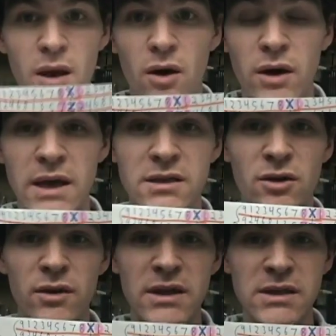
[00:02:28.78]
Okay,
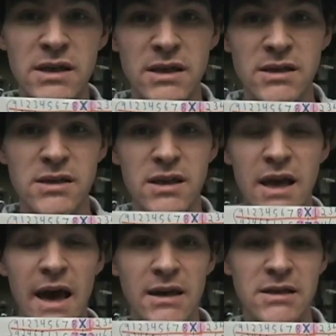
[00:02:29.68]
so this is
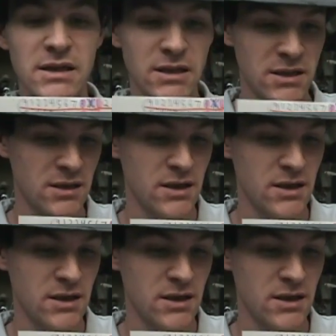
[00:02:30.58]
the axes,